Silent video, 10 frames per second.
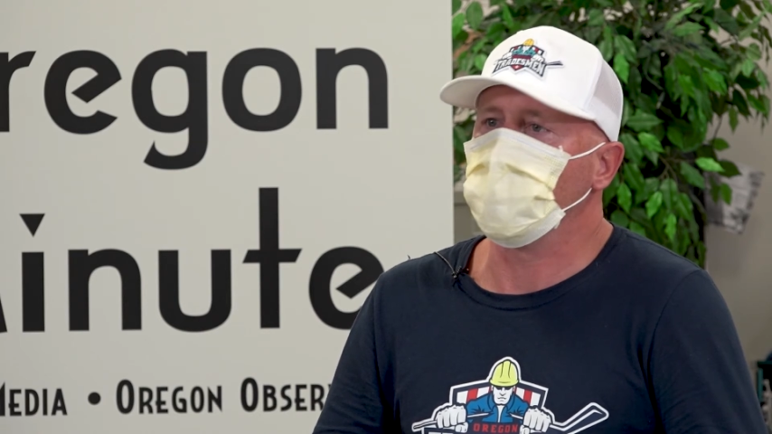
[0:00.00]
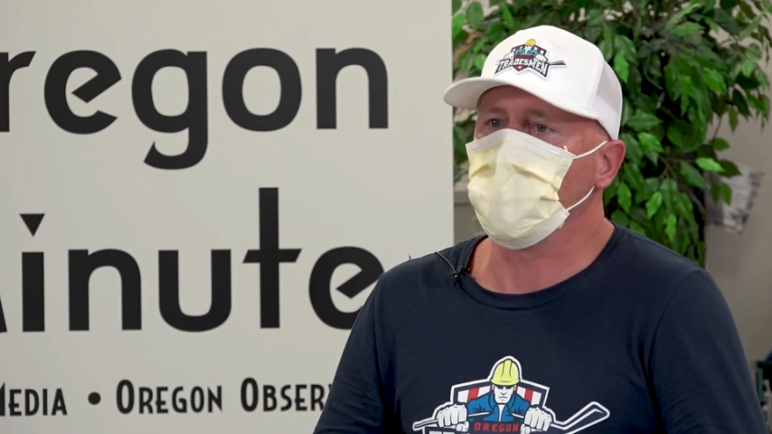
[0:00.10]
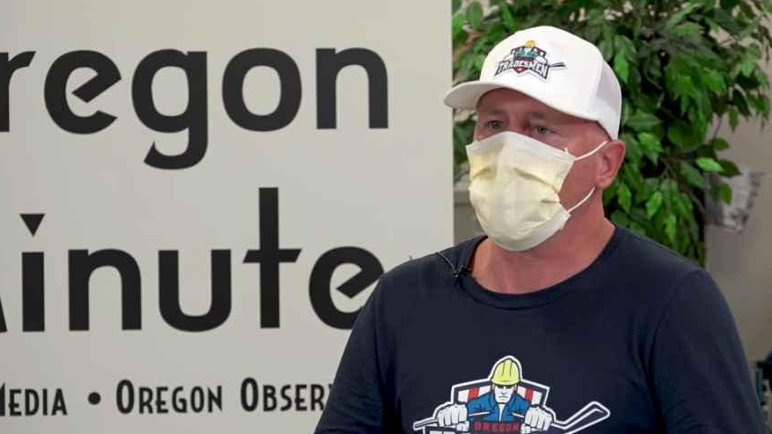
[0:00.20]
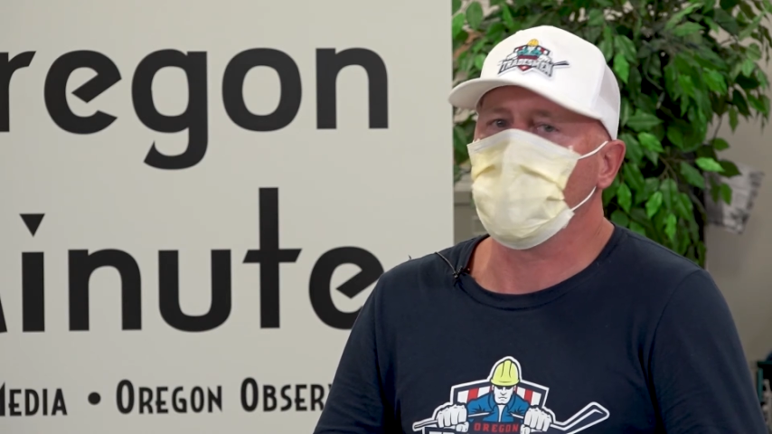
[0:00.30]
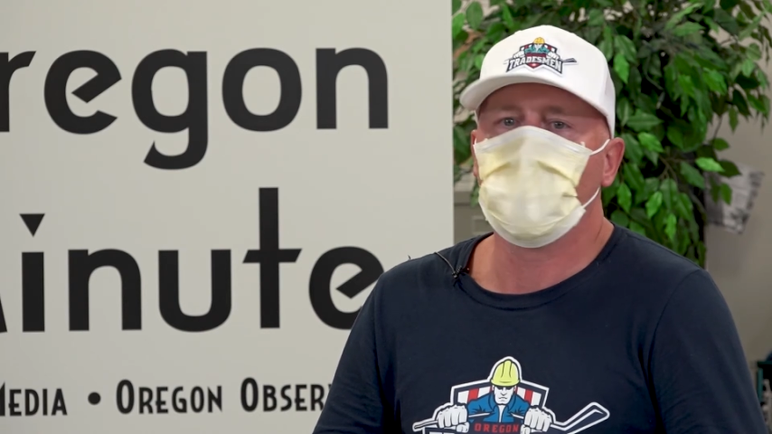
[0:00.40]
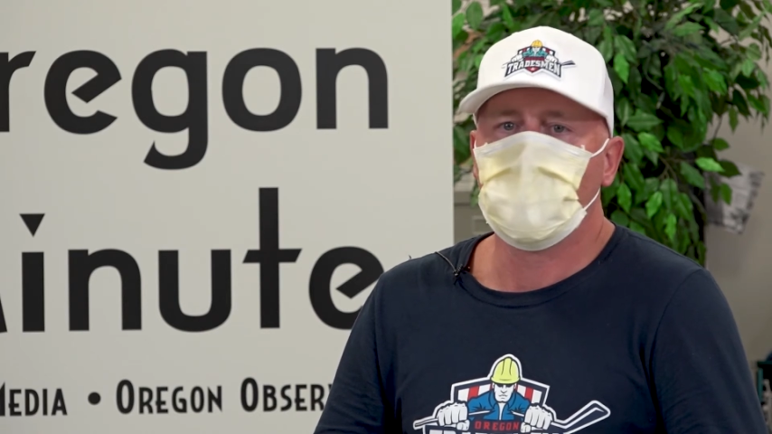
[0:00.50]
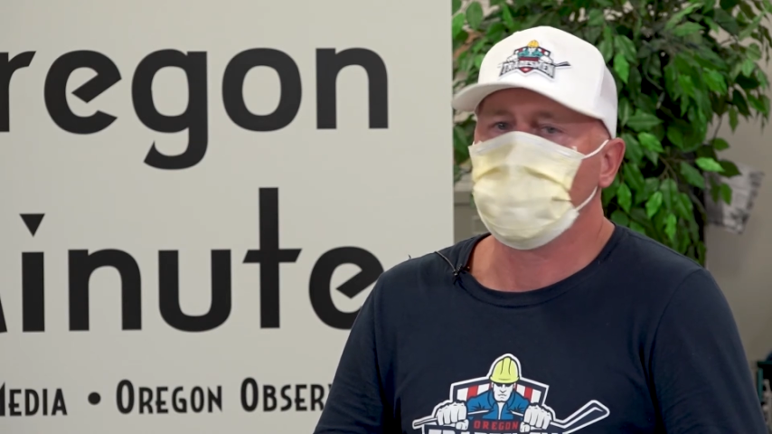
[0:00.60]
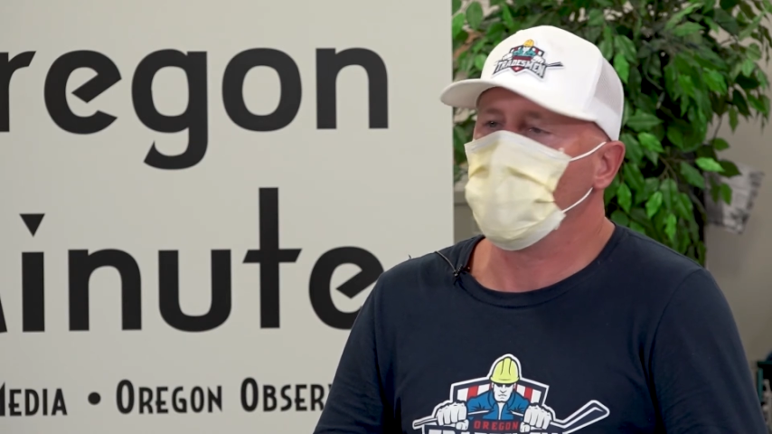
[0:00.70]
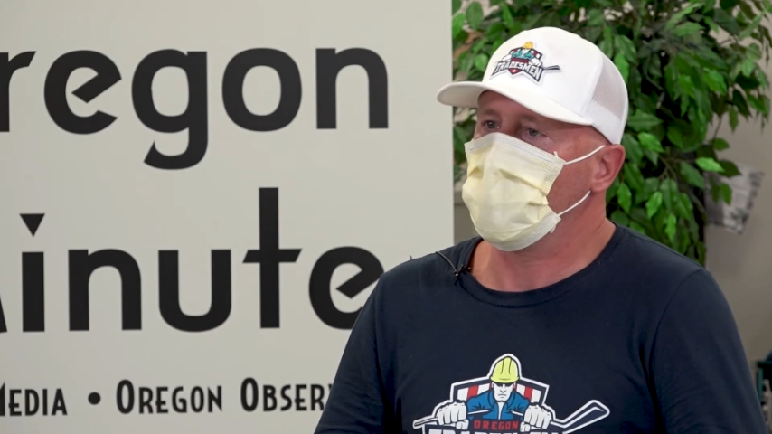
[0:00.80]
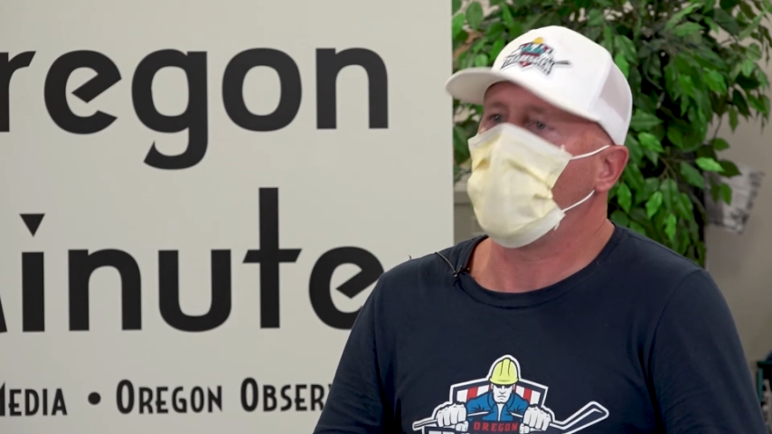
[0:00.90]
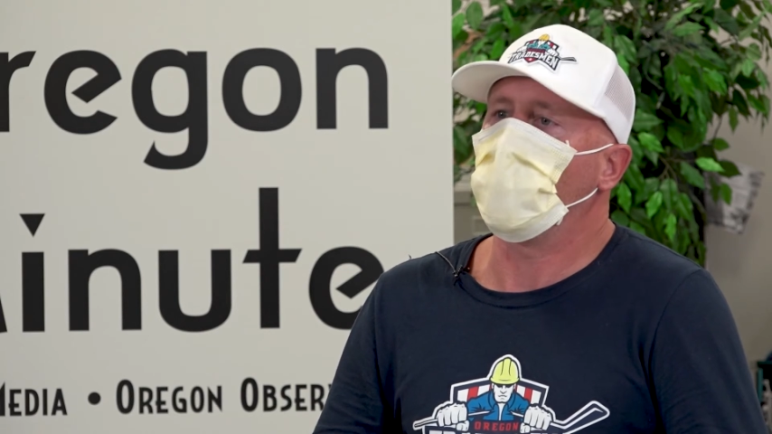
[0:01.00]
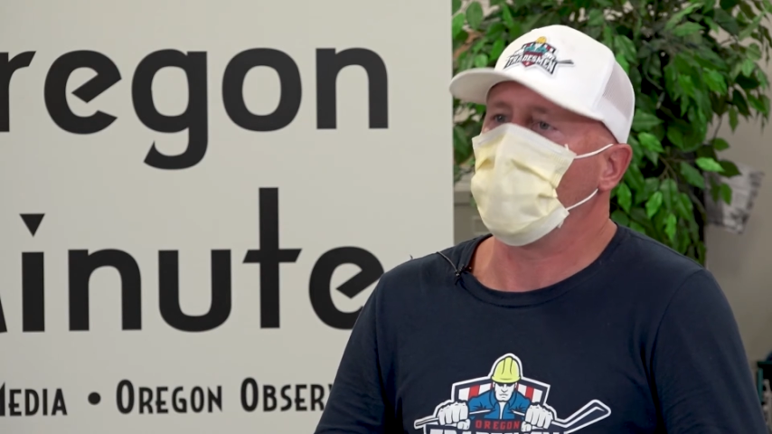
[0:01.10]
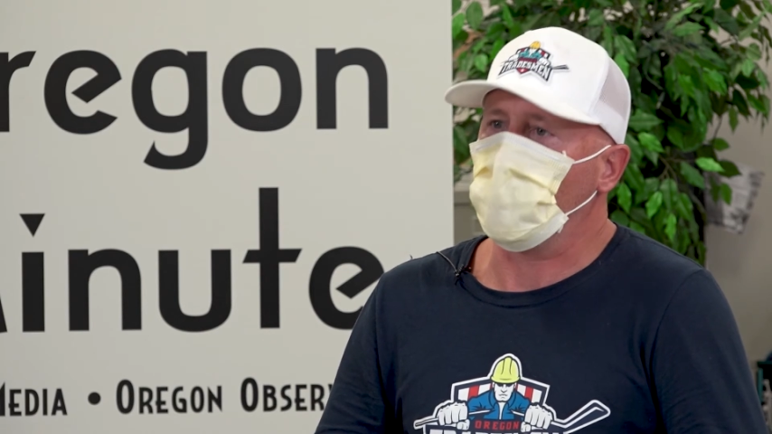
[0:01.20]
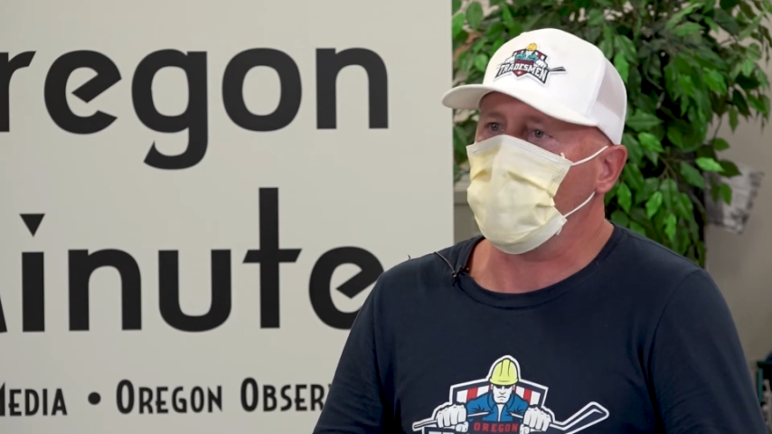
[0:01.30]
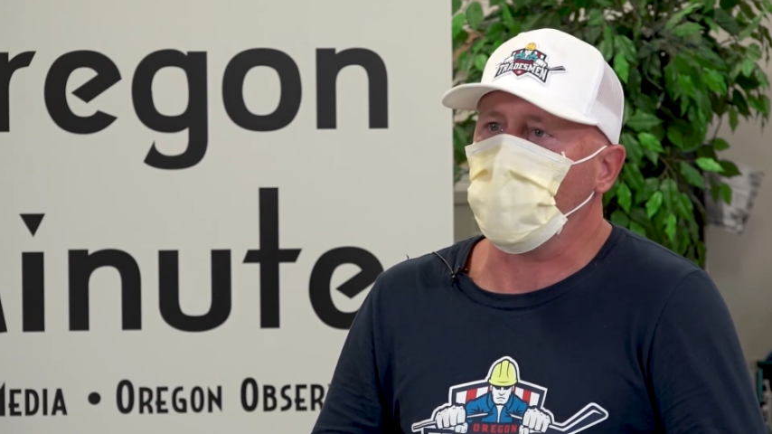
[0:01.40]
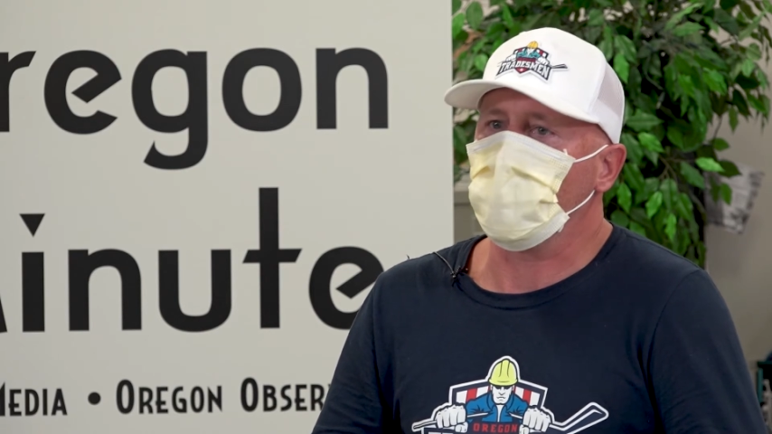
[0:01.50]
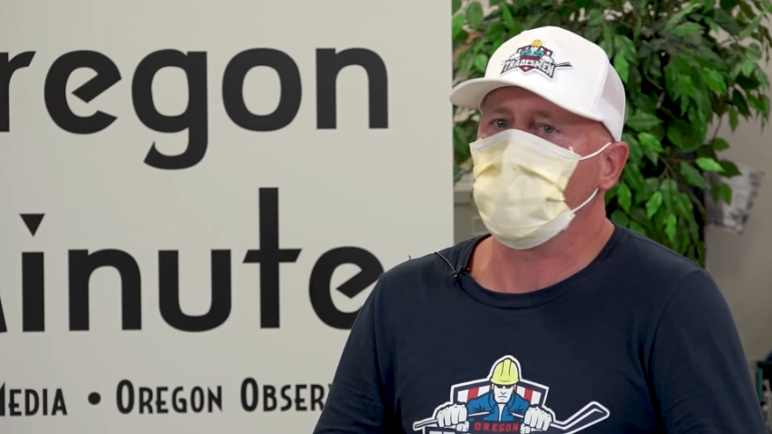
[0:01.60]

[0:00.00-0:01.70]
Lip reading: blue collar worker.